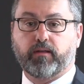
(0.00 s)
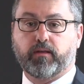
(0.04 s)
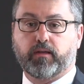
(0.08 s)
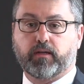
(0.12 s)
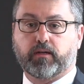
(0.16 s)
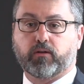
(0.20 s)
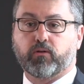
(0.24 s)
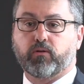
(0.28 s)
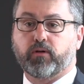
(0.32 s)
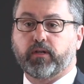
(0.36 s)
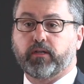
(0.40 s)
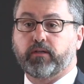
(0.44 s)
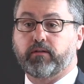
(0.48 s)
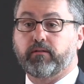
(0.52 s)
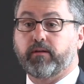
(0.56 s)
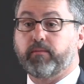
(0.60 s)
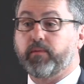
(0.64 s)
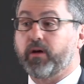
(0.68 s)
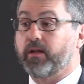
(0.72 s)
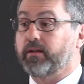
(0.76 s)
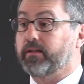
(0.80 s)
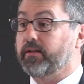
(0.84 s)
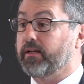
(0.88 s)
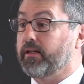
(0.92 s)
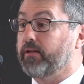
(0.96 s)
according to
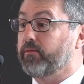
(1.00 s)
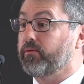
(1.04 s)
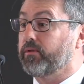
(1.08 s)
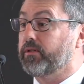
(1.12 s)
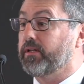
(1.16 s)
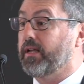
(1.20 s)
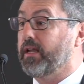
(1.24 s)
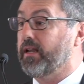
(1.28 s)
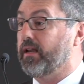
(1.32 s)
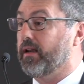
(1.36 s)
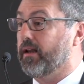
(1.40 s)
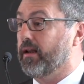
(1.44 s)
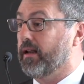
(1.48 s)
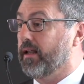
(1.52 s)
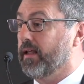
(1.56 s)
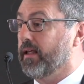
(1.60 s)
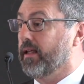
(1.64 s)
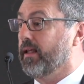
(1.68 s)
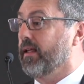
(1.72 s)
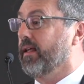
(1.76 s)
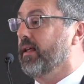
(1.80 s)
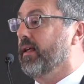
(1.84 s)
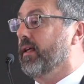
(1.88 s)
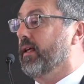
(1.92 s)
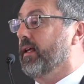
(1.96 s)
MIT, was tin.
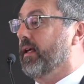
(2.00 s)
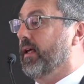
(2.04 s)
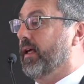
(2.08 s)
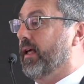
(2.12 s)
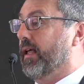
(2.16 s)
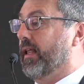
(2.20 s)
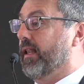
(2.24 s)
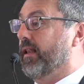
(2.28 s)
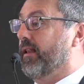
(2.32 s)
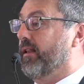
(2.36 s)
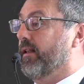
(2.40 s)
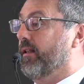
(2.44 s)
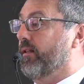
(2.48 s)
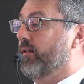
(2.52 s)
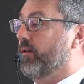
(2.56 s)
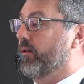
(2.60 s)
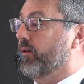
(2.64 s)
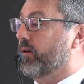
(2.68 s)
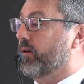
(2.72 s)
And